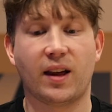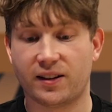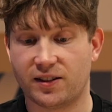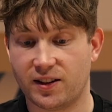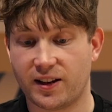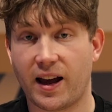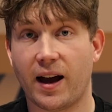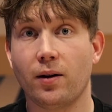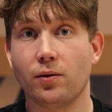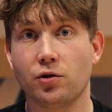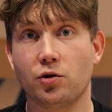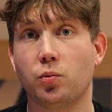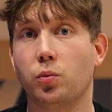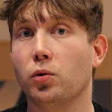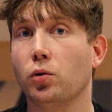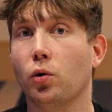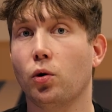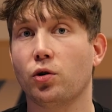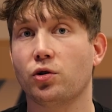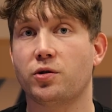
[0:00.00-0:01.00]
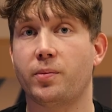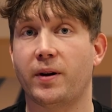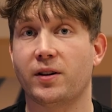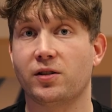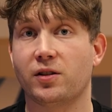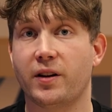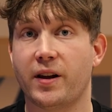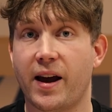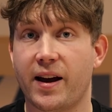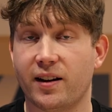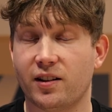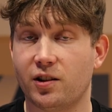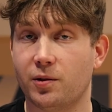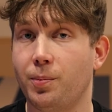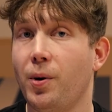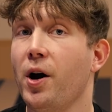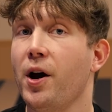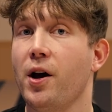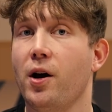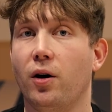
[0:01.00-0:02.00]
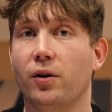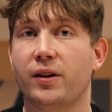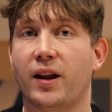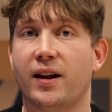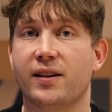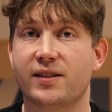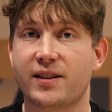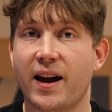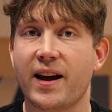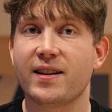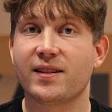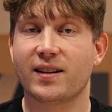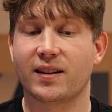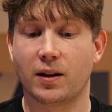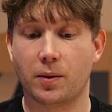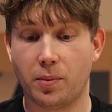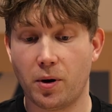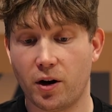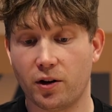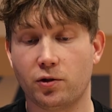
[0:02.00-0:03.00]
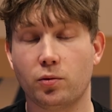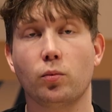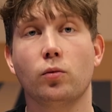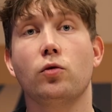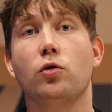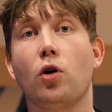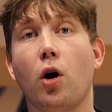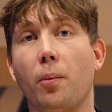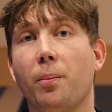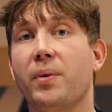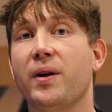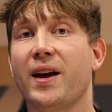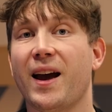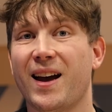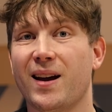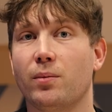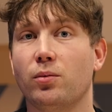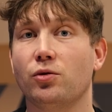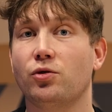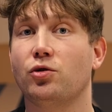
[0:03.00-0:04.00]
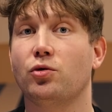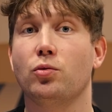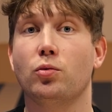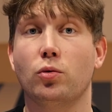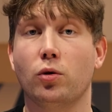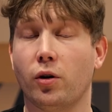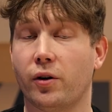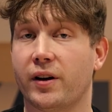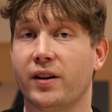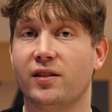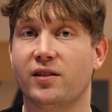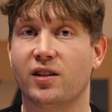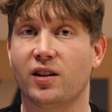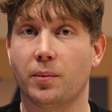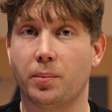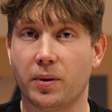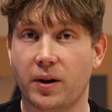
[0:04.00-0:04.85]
That account will automatically expire on that date and the person will not be able to log into the